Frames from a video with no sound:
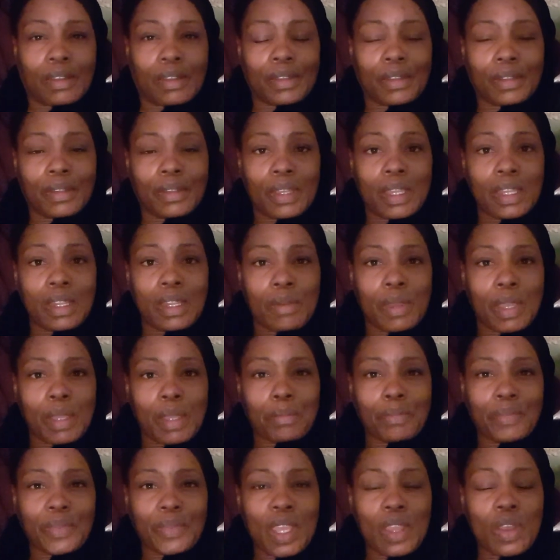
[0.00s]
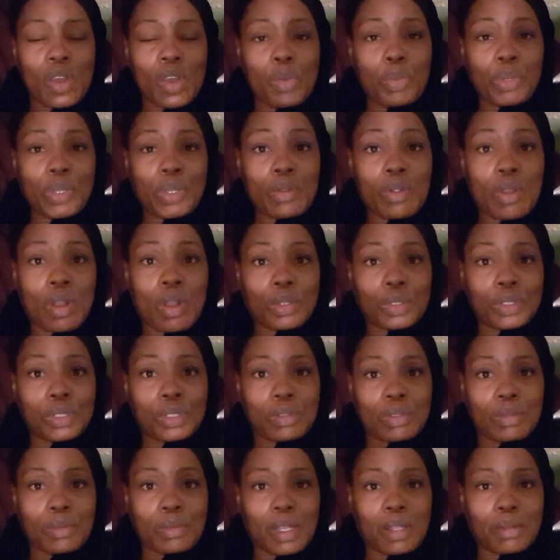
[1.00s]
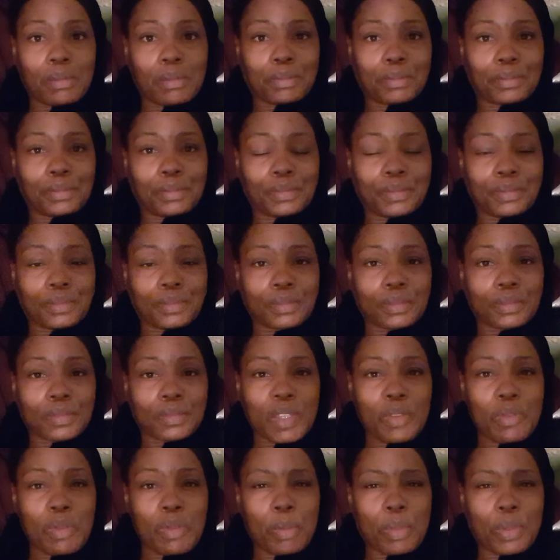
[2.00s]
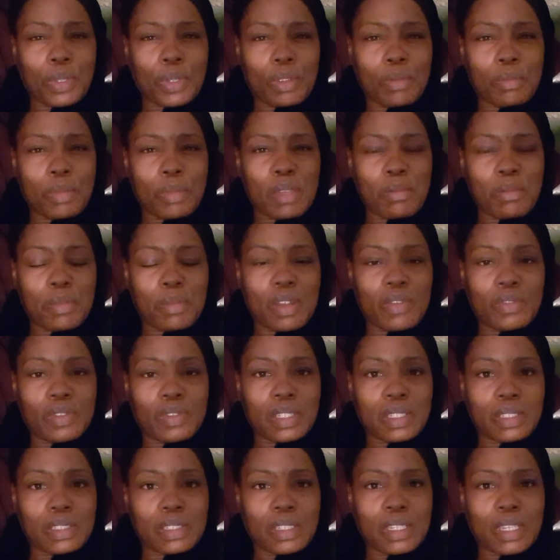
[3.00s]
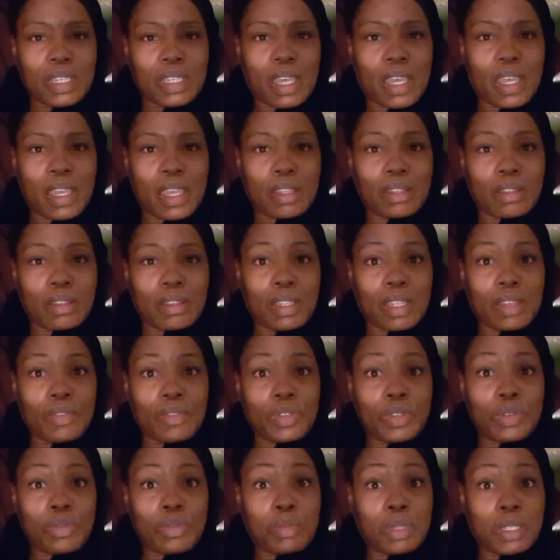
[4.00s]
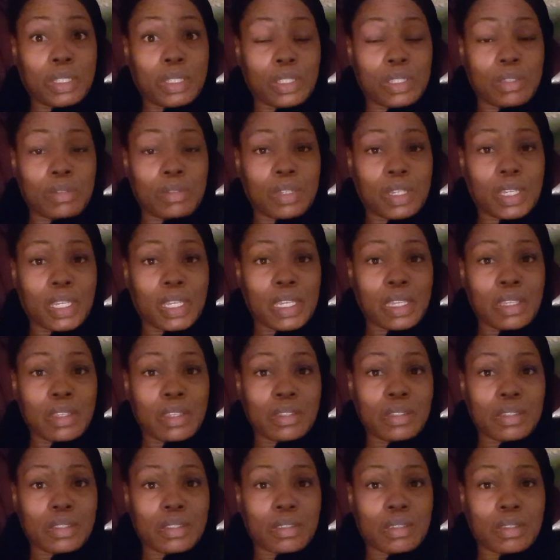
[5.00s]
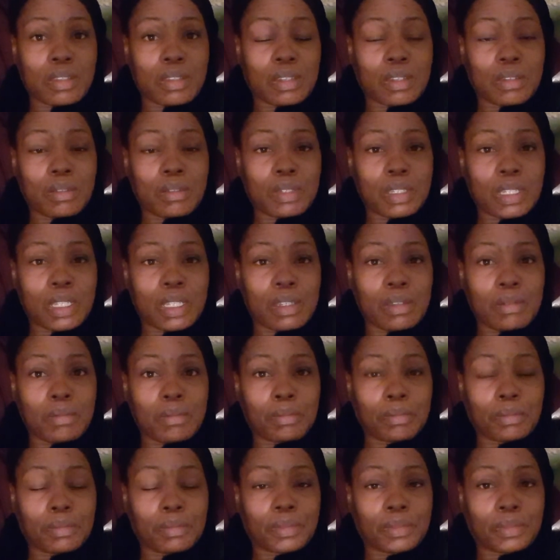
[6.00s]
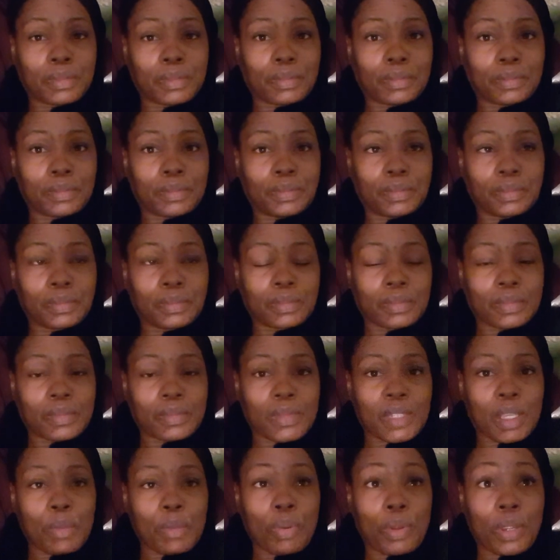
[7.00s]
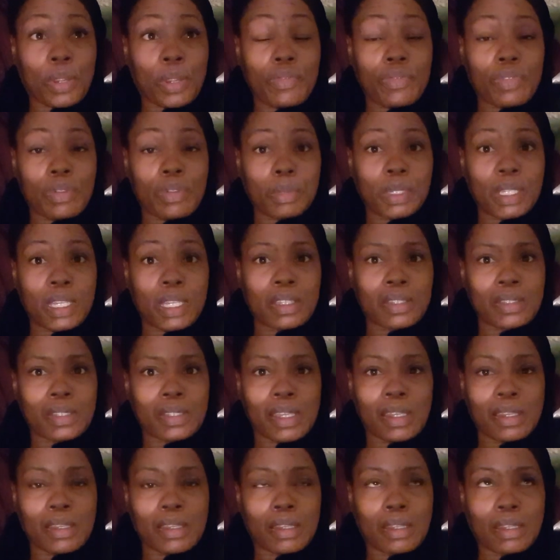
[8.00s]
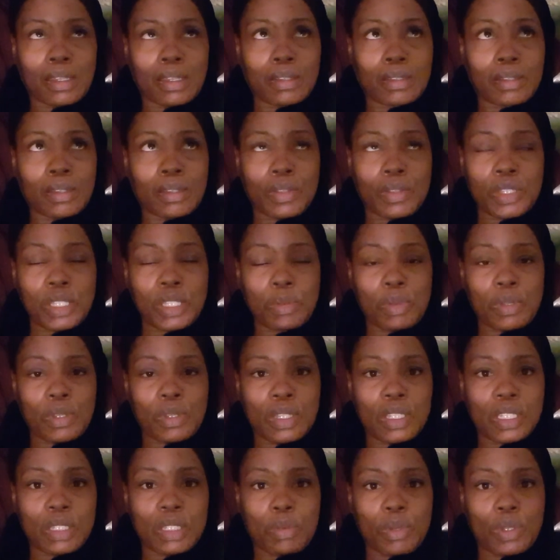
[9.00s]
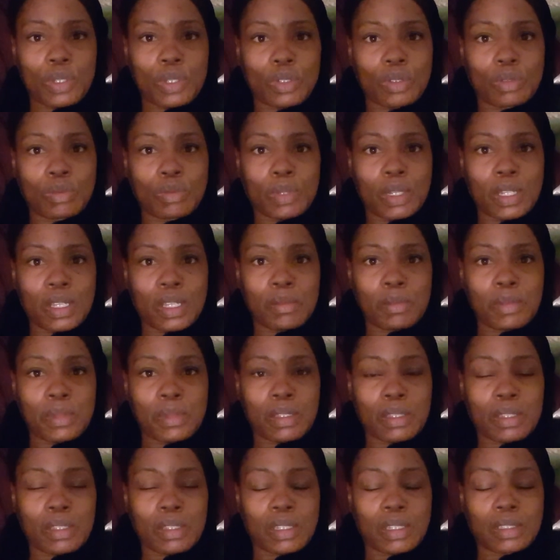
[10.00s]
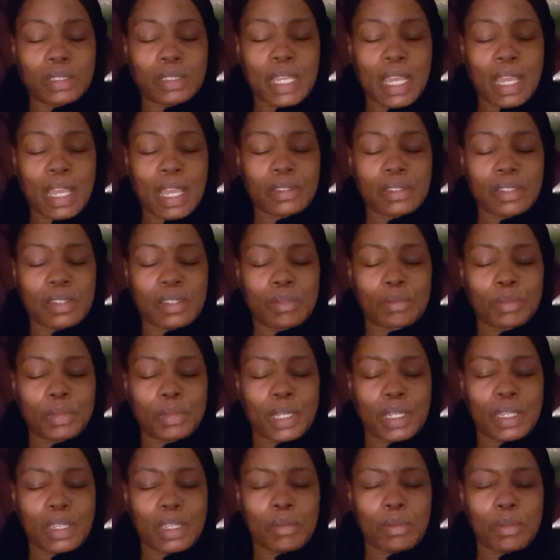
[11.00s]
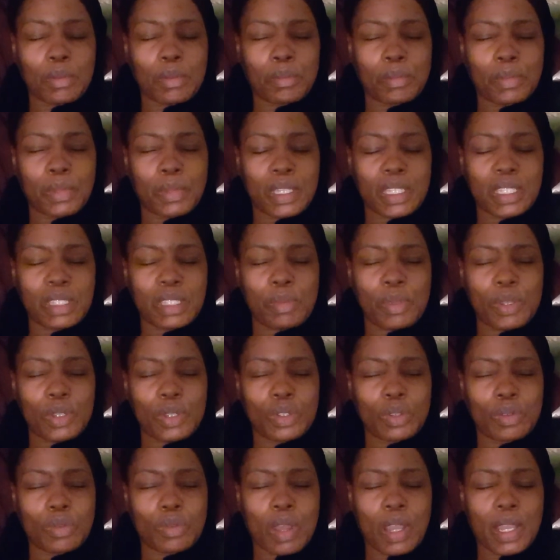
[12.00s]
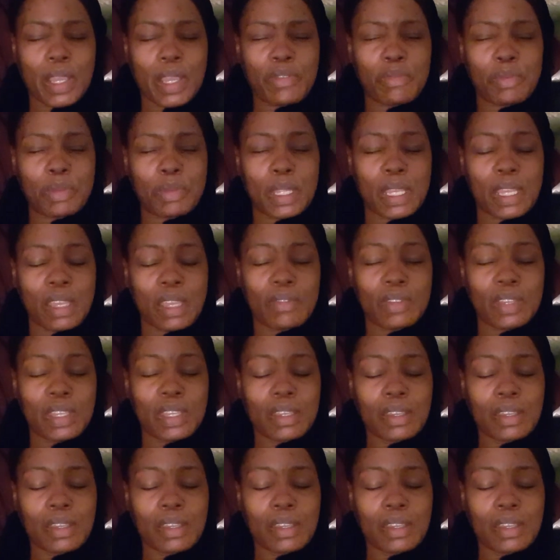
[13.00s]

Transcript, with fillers: Anyway, I hope you're all doing well. Remember, you're made marvelously. I love you, miss you guys, and pray for me, as I know the spiritual realm, that the attacks on my spiritual walk have been heavy,